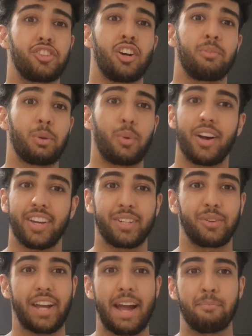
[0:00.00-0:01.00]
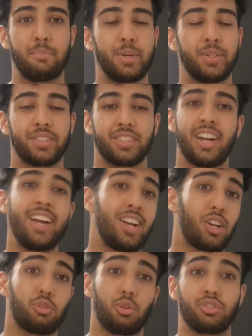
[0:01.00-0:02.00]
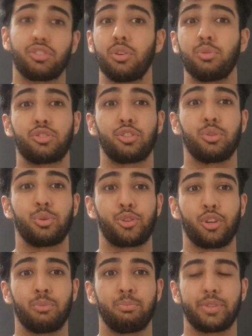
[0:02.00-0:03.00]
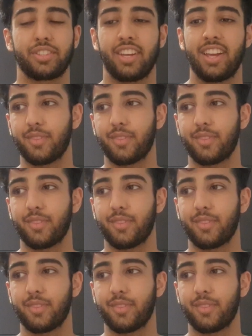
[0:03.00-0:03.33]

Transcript: year I'll be working on campus across those 2 jobs,